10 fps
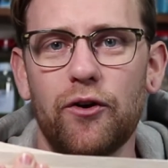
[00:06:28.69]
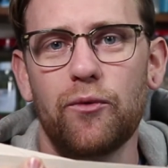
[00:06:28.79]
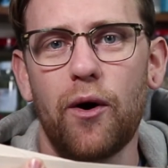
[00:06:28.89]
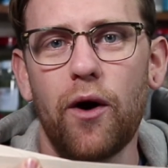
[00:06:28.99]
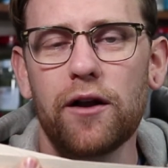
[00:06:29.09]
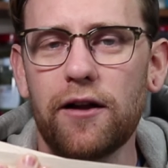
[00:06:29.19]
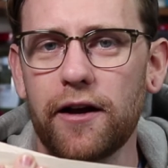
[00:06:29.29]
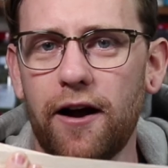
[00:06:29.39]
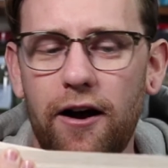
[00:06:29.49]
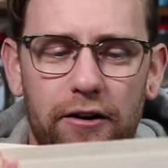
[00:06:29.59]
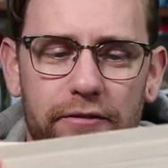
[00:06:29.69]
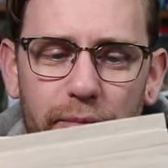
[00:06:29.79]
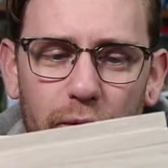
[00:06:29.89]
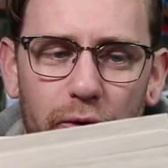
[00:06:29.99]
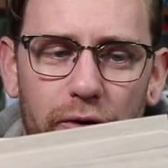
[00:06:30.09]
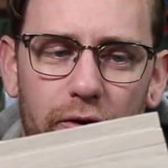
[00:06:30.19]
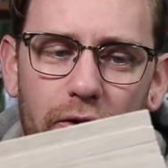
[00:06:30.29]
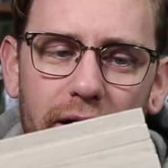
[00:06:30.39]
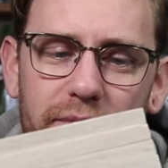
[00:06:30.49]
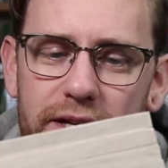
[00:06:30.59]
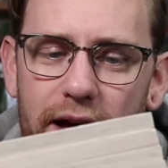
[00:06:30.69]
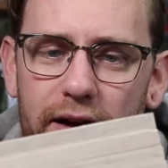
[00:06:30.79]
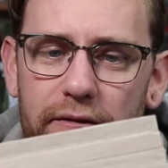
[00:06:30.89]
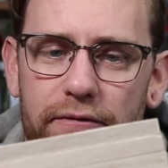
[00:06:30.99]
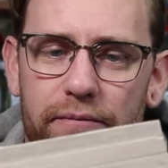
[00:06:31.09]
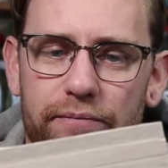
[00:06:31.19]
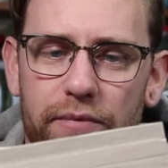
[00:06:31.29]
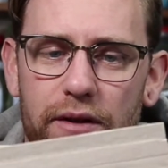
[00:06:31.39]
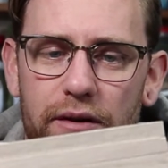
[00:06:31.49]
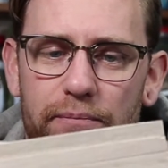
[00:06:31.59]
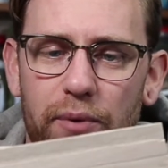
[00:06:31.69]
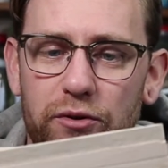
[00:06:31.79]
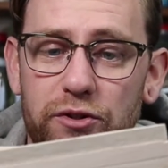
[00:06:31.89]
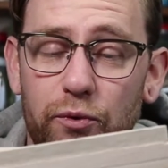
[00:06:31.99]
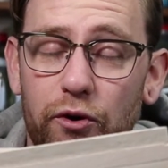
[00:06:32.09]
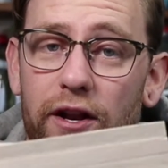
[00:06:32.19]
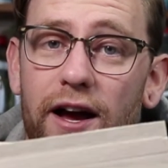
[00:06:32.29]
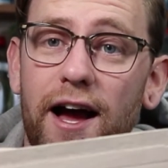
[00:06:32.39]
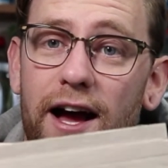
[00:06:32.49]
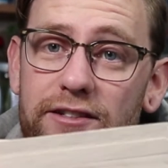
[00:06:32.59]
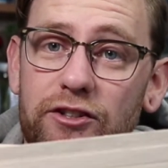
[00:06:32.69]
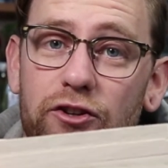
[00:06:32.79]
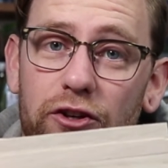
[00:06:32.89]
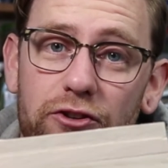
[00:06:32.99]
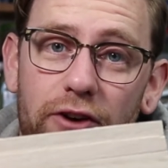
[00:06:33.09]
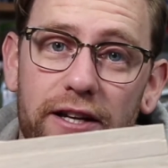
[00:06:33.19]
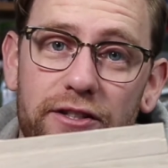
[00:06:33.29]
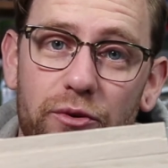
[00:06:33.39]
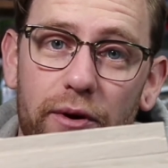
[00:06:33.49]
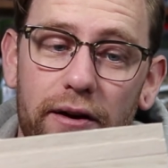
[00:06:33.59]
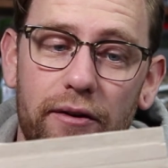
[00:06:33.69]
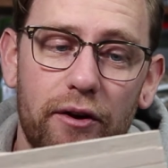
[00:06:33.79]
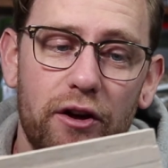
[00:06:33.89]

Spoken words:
Well, unlike hardboard or MDF, balsa wood has a good grain to it.